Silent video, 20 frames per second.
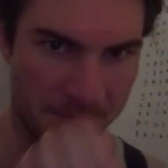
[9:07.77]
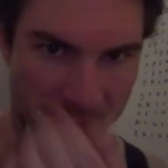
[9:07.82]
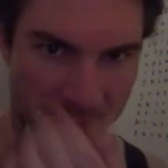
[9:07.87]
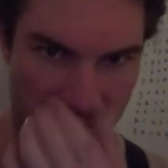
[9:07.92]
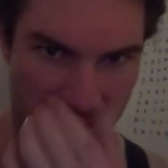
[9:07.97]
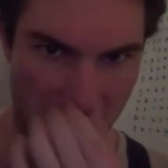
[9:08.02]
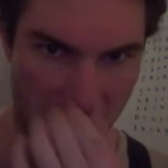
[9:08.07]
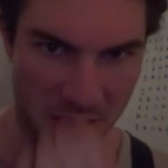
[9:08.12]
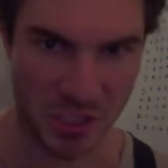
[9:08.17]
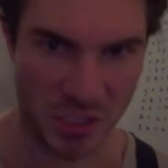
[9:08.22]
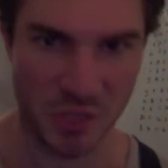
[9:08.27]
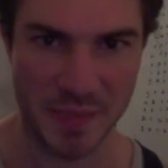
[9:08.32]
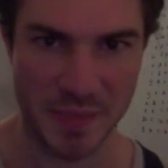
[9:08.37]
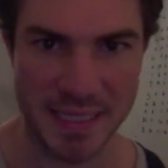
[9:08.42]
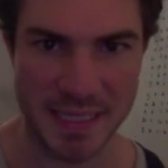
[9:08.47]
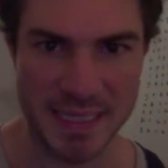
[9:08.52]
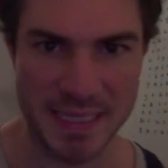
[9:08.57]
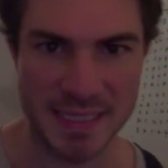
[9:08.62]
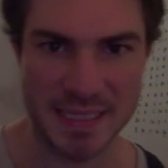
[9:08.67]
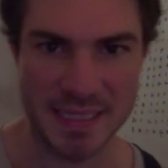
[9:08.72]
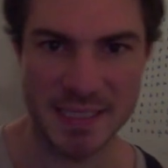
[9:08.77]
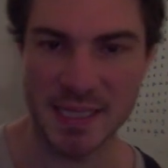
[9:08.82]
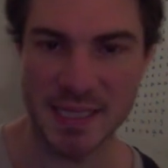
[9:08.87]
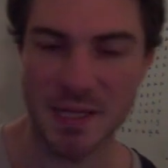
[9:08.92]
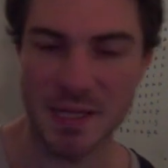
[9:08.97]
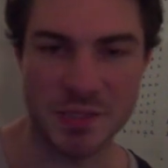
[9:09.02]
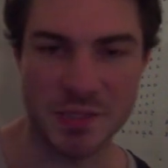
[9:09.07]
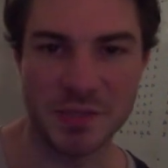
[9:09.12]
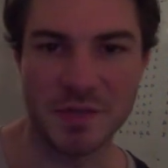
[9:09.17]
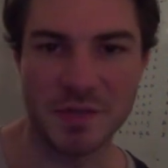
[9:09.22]
not too easy,
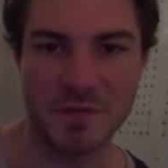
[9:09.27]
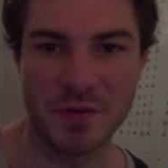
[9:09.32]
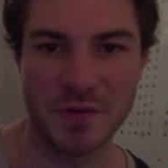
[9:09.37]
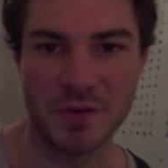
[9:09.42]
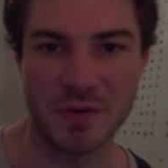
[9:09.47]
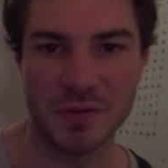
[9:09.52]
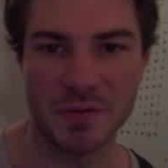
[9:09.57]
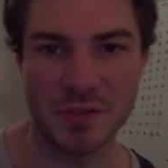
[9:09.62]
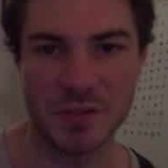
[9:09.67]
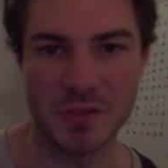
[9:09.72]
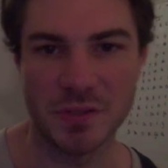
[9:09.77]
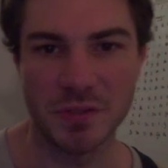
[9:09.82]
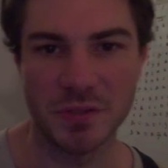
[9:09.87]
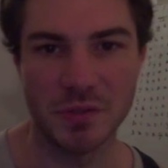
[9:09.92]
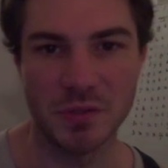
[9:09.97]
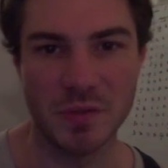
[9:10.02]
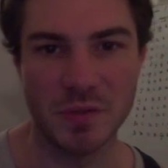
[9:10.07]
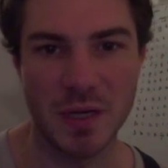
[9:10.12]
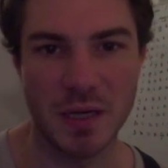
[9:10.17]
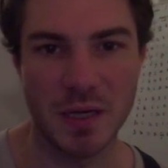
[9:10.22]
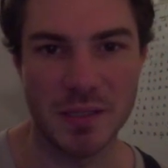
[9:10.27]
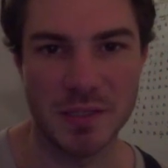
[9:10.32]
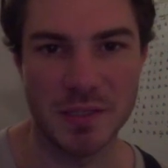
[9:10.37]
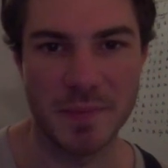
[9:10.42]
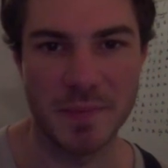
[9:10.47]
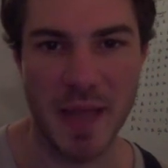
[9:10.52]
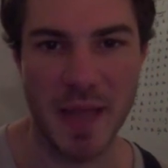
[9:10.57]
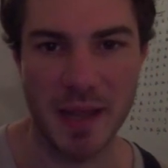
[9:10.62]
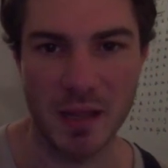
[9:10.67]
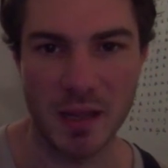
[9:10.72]
not too difficult to
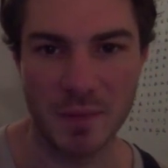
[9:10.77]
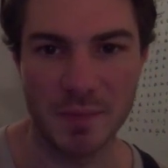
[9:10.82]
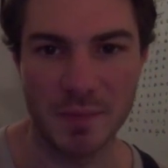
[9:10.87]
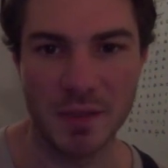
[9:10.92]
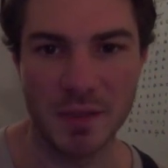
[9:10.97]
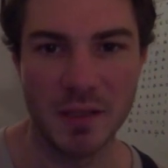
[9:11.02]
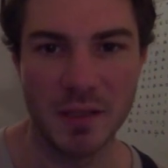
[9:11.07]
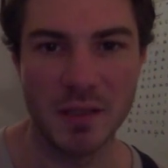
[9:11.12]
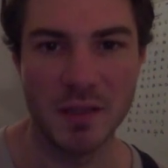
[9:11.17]
bag up.